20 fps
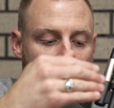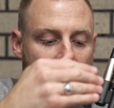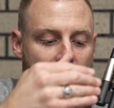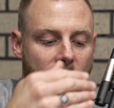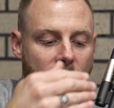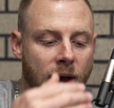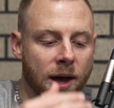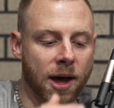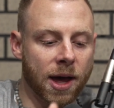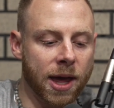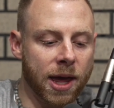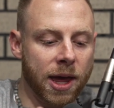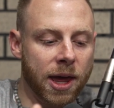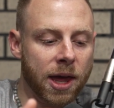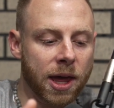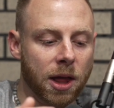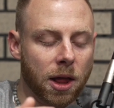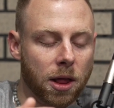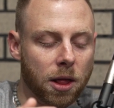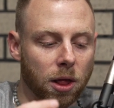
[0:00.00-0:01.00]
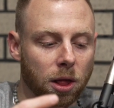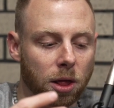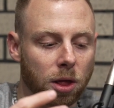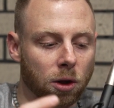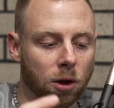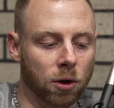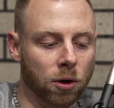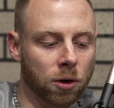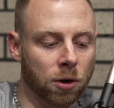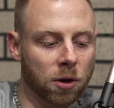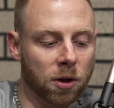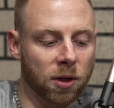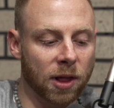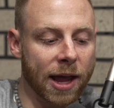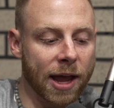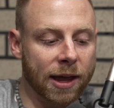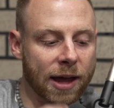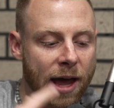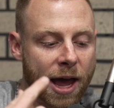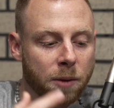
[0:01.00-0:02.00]
I learned,
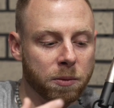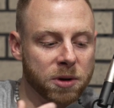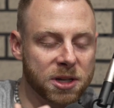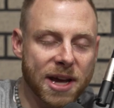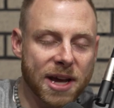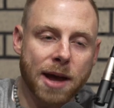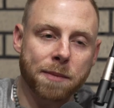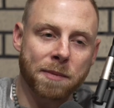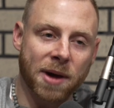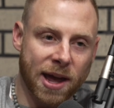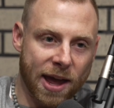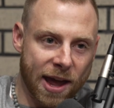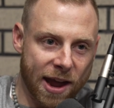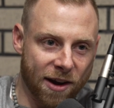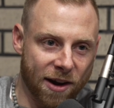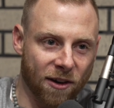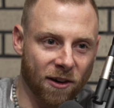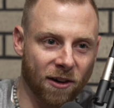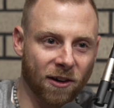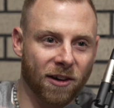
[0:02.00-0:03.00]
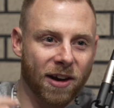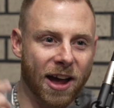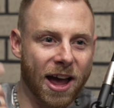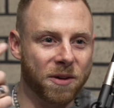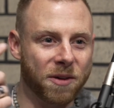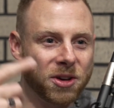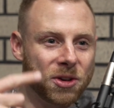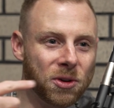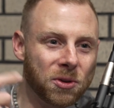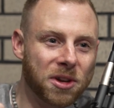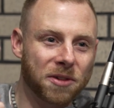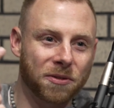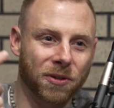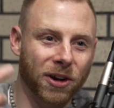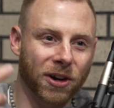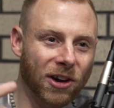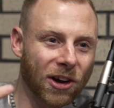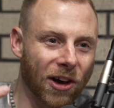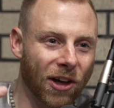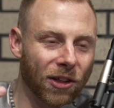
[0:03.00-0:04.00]
like, I would dye my hair. I would do
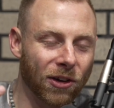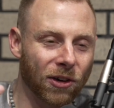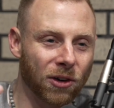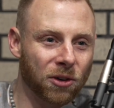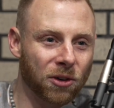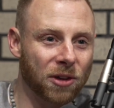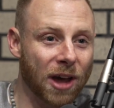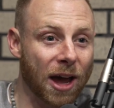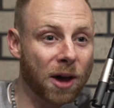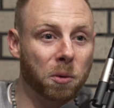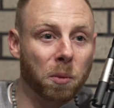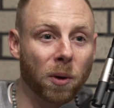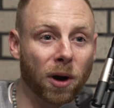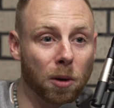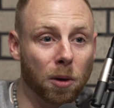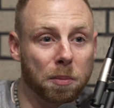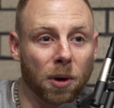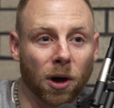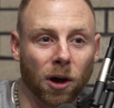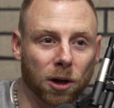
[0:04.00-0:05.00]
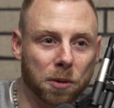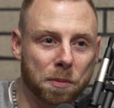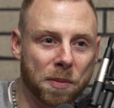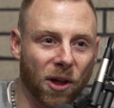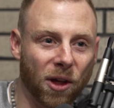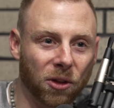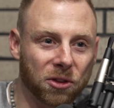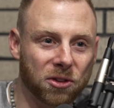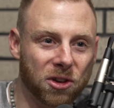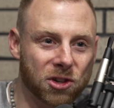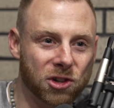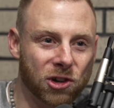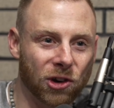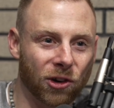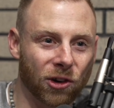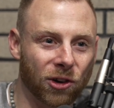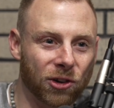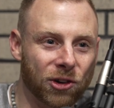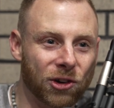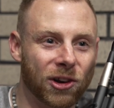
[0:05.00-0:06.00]
different colors. I would wear a punk belt to
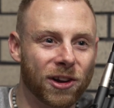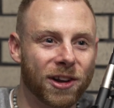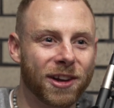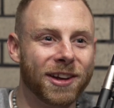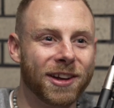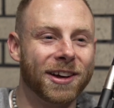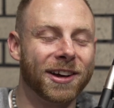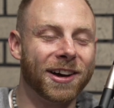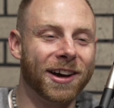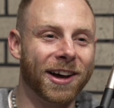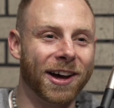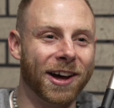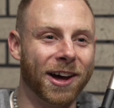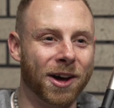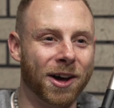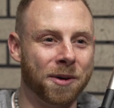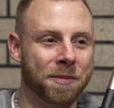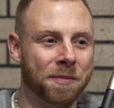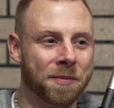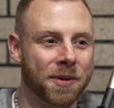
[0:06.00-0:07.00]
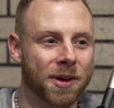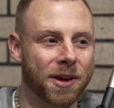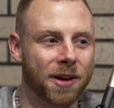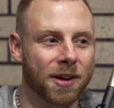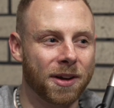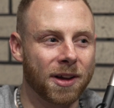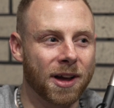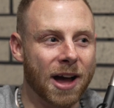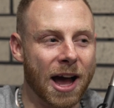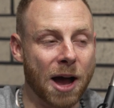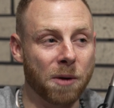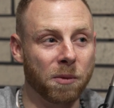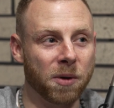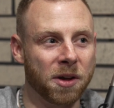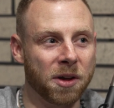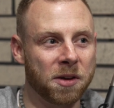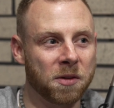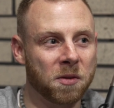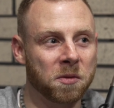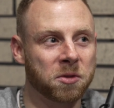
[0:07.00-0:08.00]
church. I
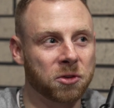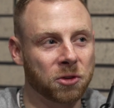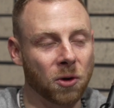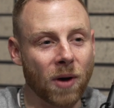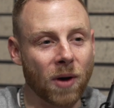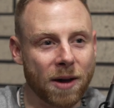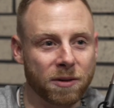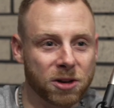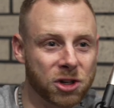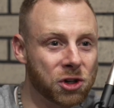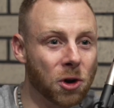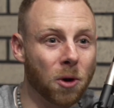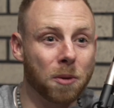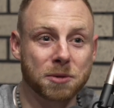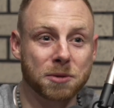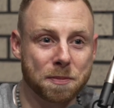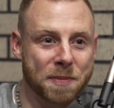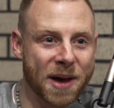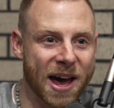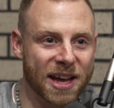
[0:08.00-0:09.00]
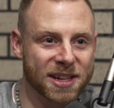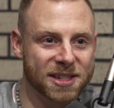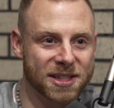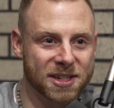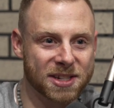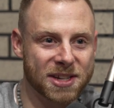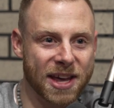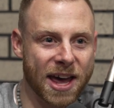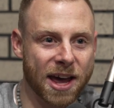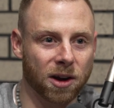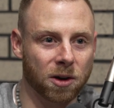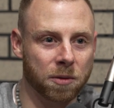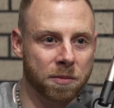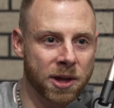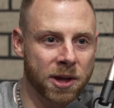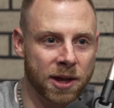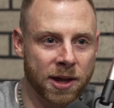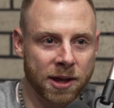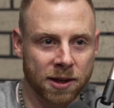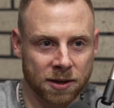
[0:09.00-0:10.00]
would show up to pass the
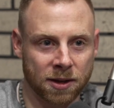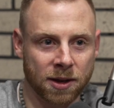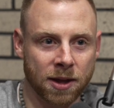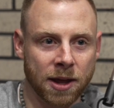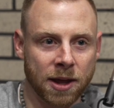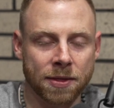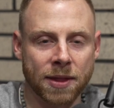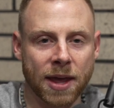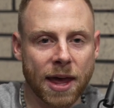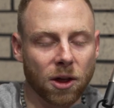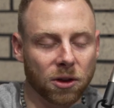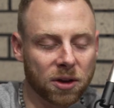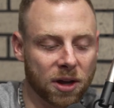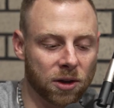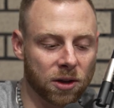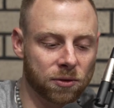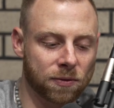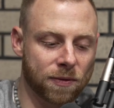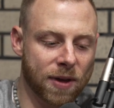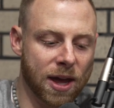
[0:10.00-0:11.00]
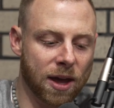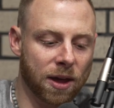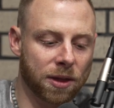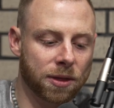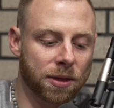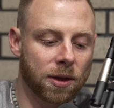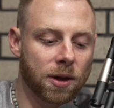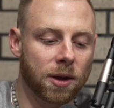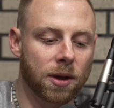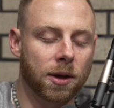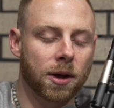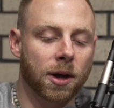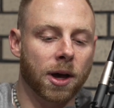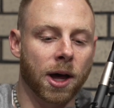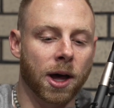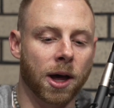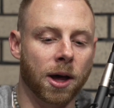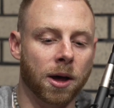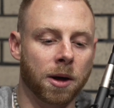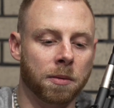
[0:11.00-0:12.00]
sacrament and in the LDS faith.
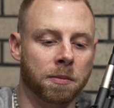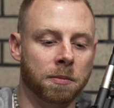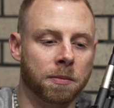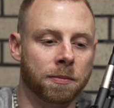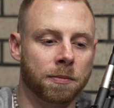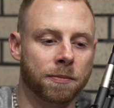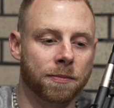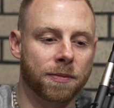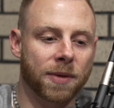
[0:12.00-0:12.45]
And